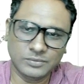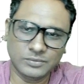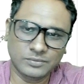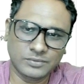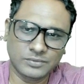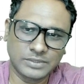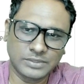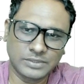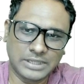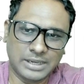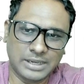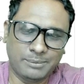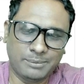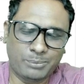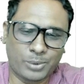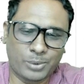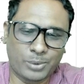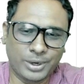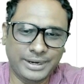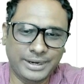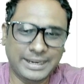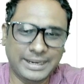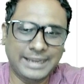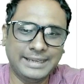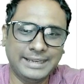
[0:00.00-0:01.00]

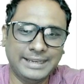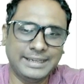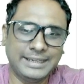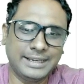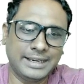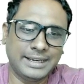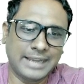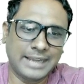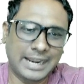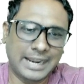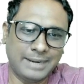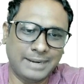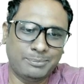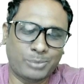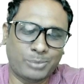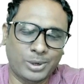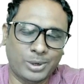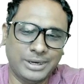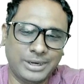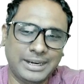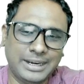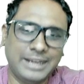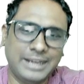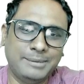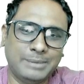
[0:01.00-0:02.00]
0.9 at
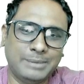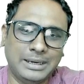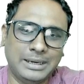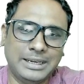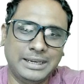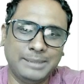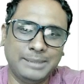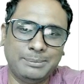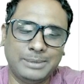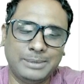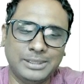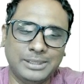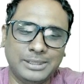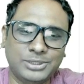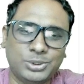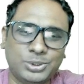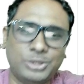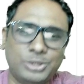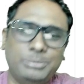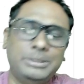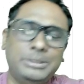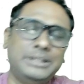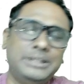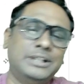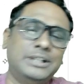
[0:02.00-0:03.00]
0.9 multiple should
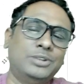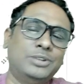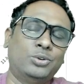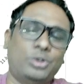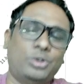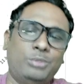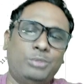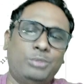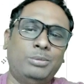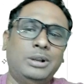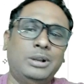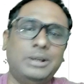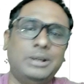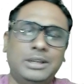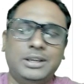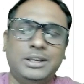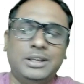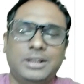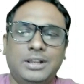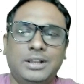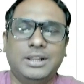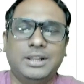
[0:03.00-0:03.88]
be the normal